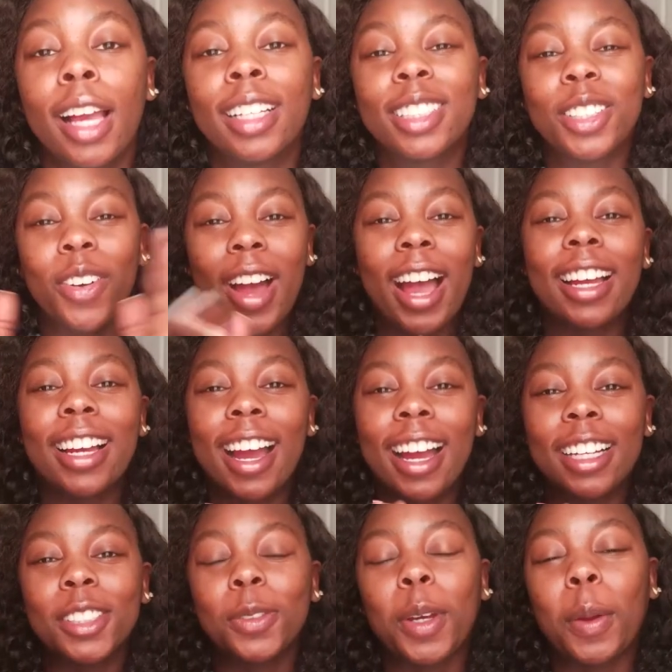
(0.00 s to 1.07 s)
So hi
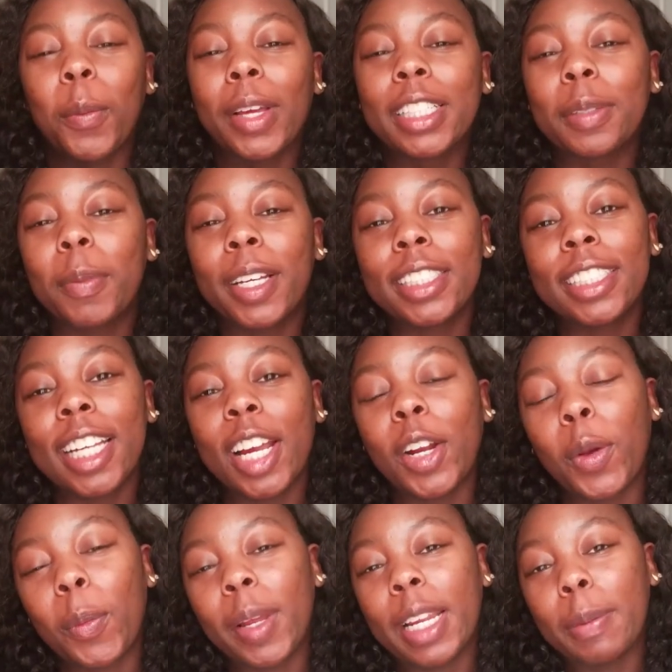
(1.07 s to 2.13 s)
guys, welcome back to my channel.
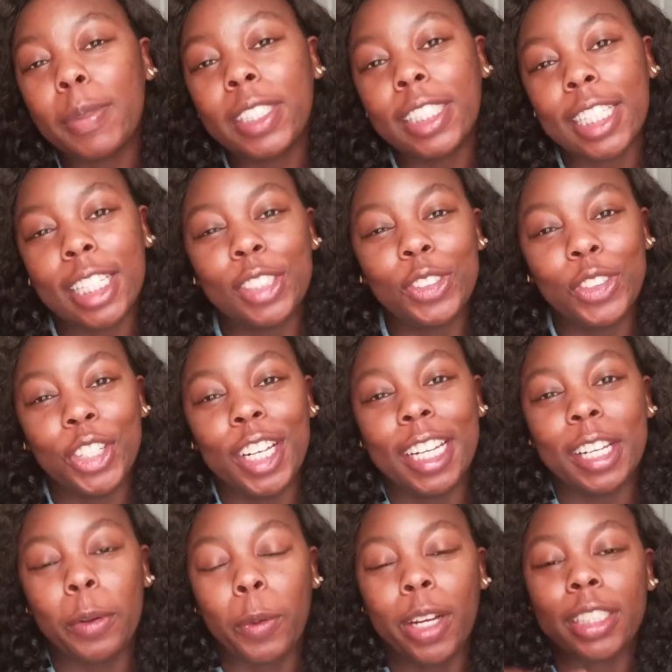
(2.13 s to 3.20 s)
My name is Kendra and
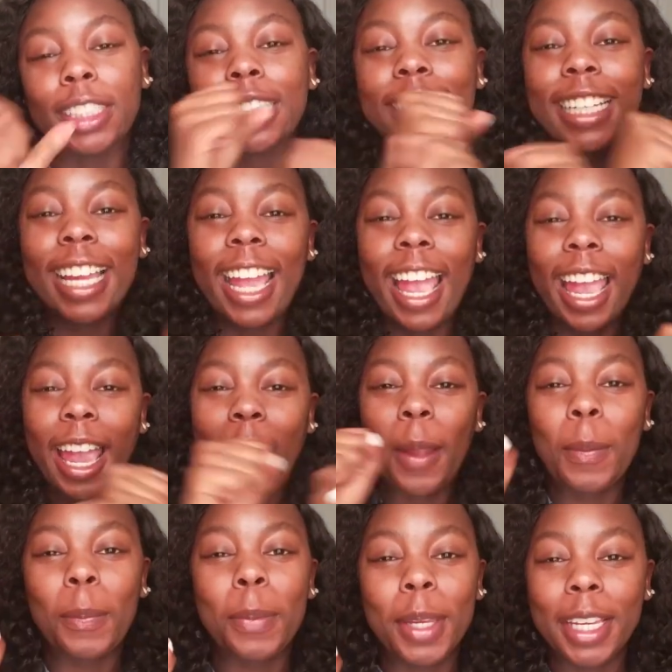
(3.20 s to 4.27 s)
you're watching
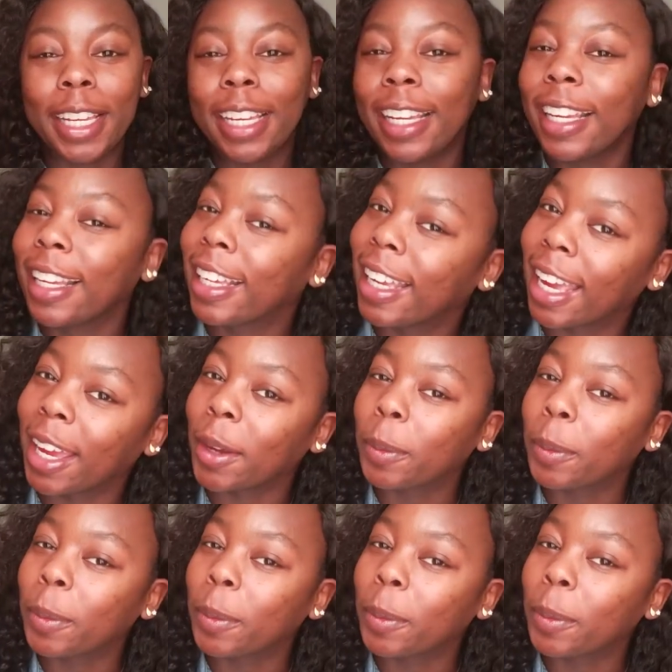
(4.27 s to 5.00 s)
KP Kim.